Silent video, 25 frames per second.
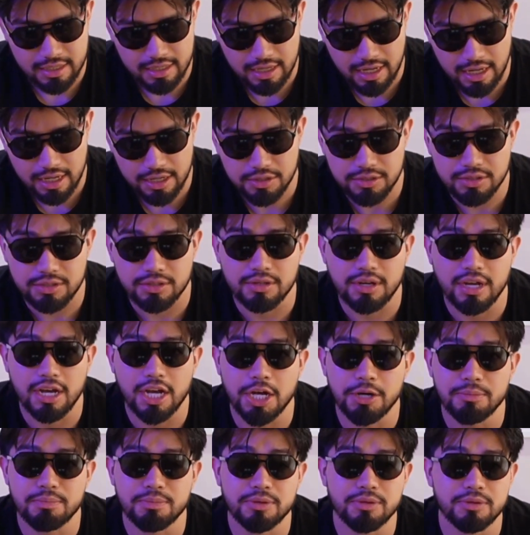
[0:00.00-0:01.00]
I also
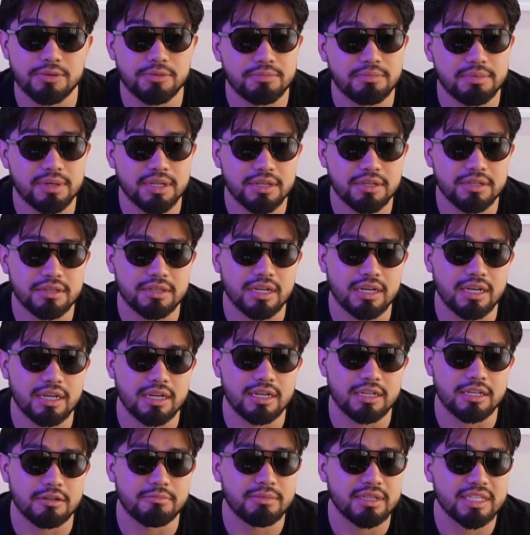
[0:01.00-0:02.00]
help you build
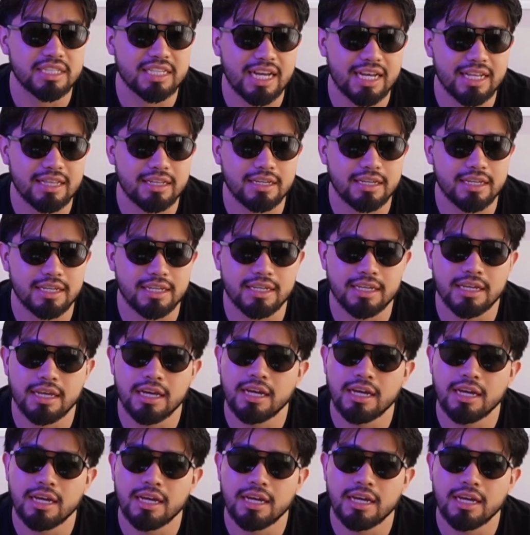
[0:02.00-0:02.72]
your mentality,